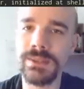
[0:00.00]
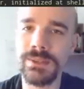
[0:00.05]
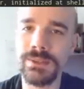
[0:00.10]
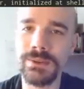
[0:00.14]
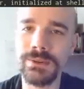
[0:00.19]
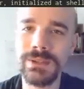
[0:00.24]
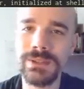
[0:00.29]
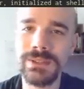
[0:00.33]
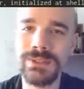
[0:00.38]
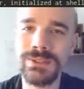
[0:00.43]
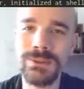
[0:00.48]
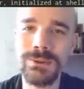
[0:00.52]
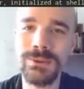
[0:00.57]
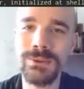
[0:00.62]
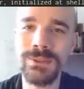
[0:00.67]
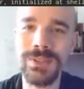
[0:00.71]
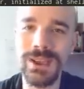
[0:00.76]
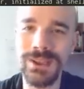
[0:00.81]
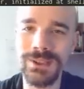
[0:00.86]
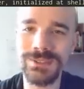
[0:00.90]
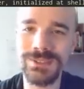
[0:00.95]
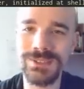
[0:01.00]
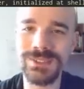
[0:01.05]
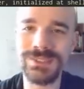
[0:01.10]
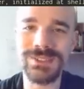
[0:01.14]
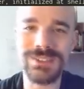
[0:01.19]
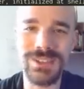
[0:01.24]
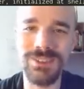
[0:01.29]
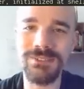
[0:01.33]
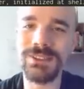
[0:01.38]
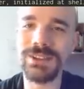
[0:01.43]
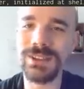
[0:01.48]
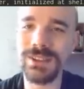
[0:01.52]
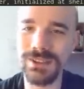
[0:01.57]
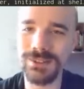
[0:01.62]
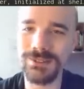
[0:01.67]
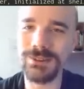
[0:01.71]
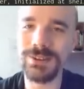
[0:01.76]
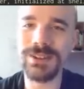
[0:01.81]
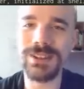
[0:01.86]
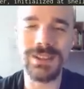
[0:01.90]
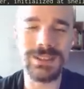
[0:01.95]

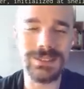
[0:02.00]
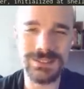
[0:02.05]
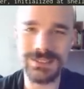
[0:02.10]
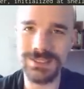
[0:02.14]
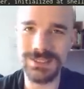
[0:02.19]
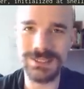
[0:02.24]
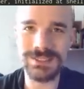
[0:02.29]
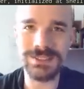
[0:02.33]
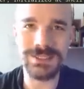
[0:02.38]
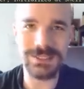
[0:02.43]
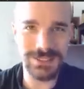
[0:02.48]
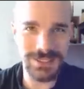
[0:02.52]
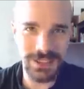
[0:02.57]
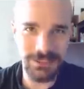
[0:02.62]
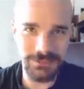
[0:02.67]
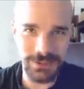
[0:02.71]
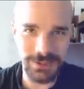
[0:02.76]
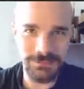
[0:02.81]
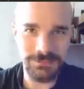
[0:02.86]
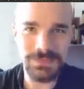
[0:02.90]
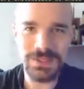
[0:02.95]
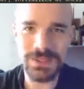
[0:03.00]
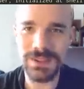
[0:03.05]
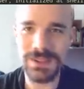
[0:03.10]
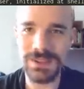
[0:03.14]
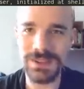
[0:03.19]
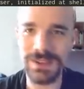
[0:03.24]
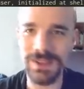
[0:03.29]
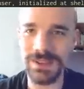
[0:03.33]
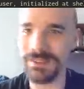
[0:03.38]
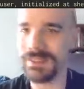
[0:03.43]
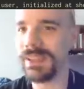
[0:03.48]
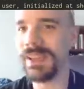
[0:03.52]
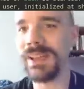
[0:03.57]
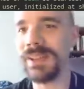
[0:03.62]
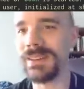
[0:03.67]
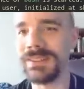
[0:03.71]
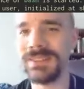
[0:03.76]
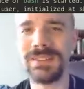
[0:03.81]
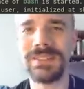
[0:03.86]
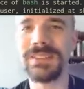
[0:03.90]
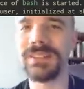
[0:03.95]
32,767. Now
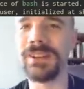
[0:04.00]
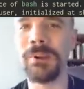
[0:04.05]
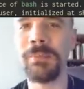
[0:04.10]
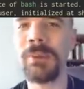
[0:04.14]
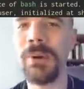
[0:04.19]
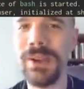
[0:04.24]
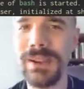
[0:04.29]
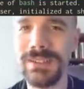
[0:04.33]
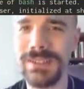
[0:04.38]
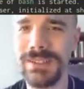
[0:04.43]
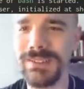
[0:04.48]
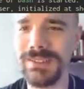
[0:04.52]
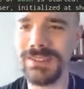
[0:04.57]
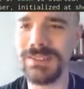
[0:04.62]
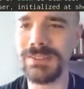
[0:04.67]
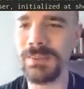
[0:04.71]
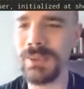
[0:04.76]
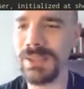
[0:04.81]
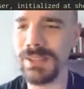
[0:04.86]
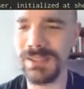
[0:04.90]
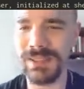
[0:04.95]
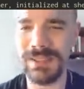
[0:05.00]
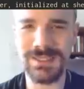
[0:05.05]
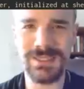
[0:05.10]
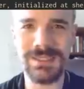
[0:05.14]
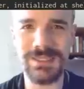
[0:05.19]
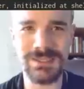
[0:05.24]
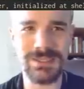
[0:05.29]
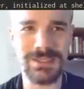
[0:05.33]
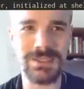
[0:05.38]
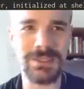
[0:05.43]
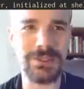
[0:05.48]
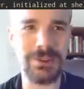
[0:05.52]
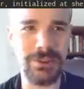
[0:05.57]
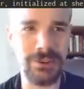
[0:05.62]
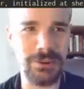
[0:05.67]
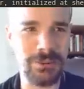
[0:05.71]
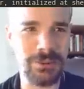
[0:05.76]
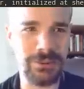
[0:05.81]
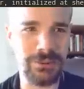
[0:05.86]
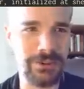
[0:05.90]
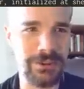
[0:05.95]
that, you know, practically speaking, that sounds a little
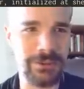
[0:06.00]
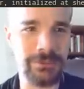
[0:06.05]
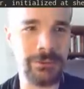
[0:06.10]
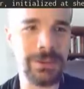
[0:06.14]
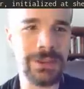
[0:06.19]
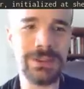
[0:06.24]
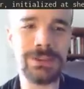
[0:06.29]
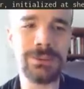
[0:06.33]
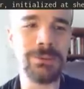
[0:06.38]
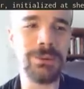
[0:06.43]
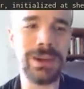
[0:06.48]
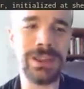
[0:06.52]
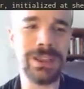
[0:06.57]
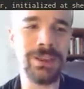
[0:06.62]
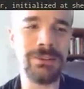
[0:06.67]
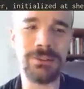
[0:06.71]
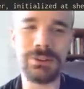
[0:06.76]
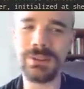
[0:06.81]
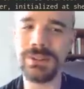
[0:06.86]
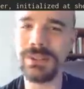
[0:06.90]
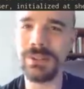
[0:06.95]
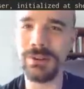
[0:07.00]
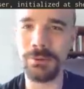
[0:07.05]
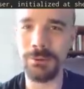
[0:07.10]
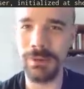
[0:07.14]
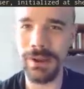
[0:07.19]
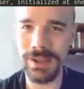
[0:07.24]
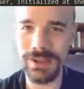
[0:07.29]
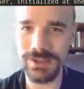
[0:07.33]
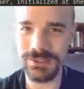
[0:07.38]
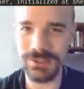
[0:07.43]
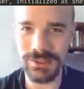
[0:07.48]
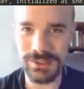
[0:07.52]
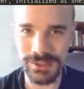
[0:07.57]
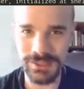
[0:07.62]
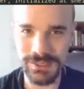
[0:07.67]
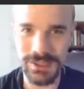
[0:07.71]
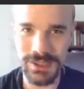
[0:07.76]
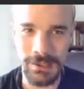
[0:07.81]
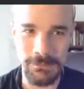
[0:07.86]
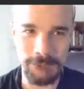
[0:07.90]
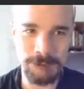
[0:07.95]
arbitrary. When do I ever need a range like
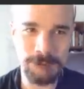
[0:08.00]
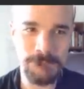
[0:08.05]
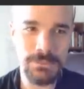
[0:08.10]
that?